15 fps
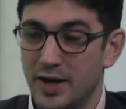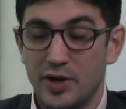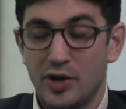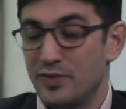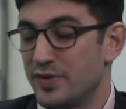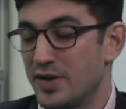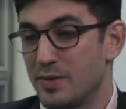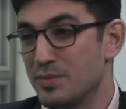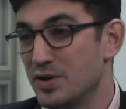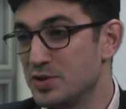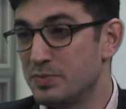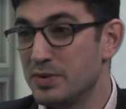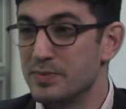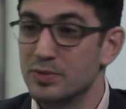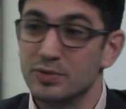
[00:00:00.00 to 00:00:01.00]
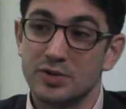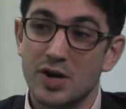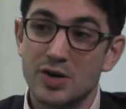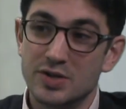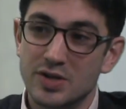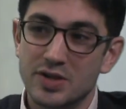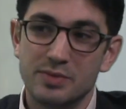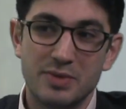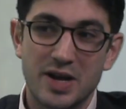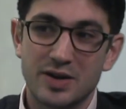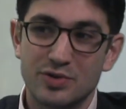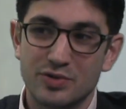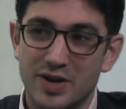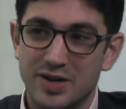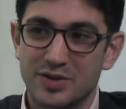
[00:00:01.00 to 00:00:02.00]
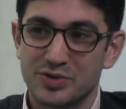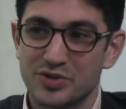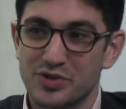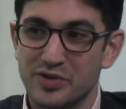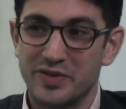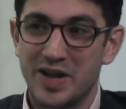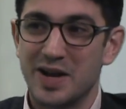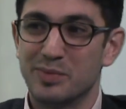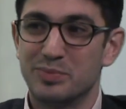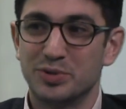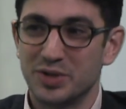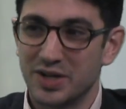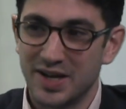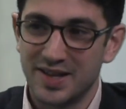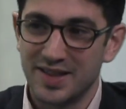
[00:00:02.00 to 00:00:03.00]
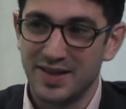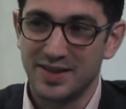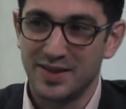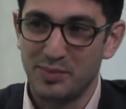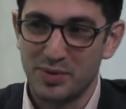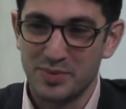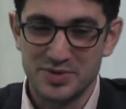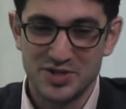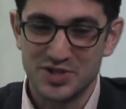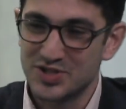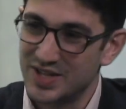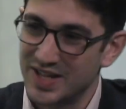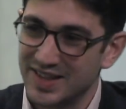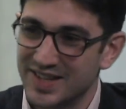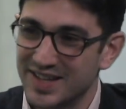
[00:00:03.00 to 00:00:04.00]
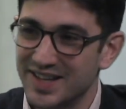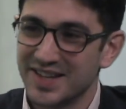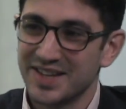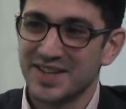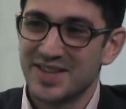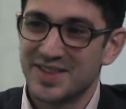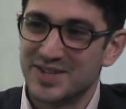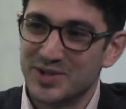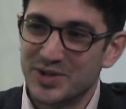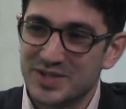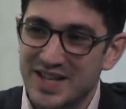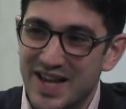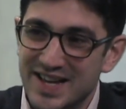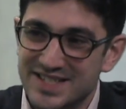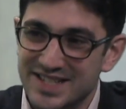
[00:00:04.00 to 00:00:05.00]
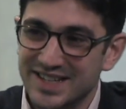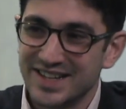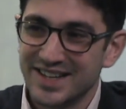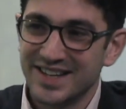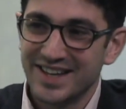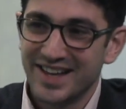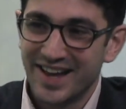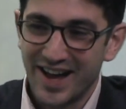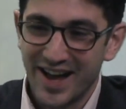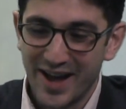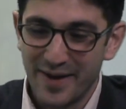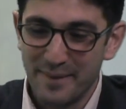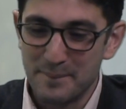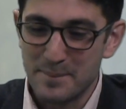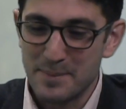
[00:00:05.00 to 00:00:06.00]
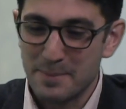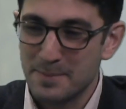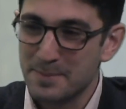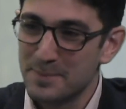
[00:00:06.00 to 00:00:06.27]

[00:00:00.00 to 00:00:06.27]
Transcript: I don't even think most people know that the medical records are available. You know, they, they probably just think that the doctor has it. Yeah. Um, well, you'd be